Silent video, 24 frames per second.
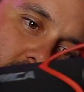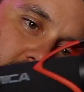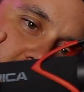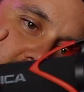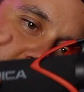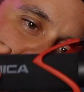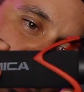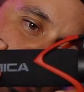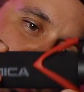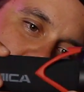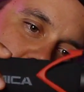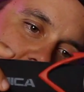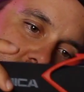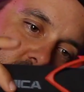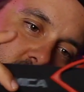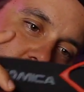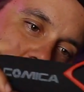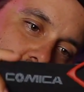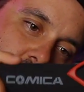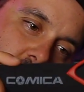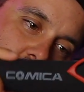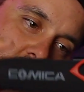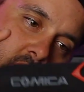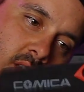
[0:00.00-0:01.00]
and that gives you
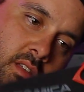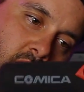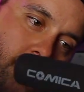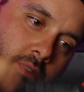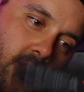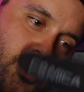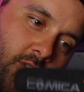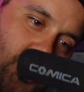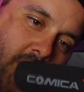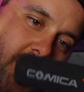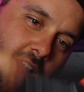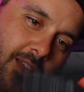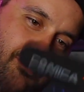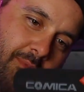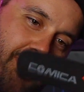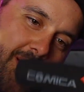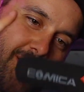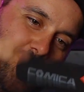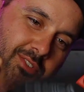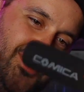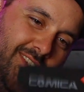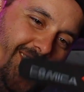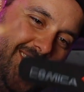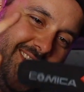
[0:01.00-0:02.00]
the shock
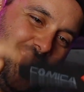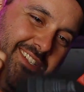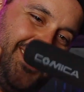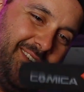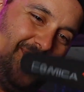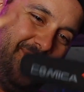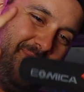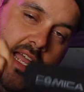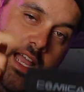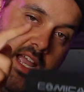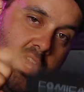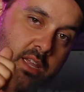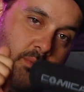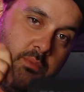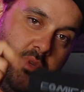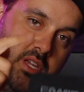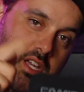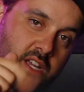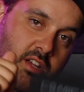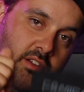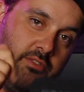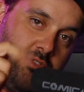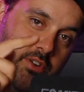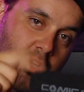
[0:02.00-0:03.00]
mount system. I could be
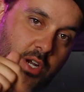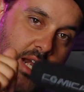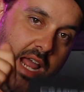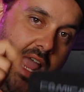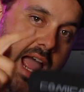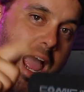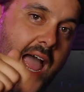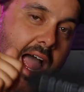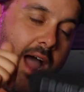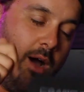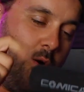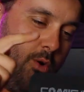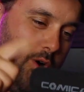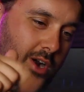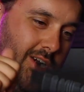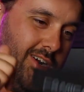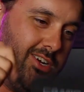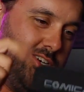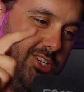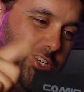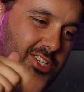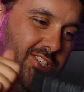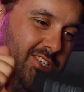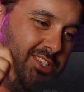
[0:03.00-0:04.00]
here for an hour
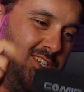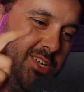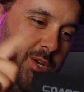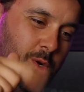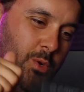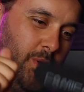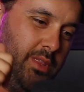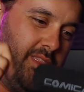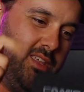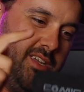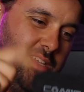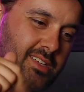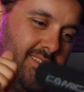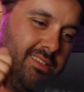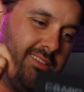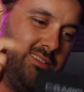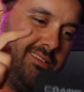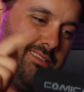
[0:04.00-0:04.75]
just doing this.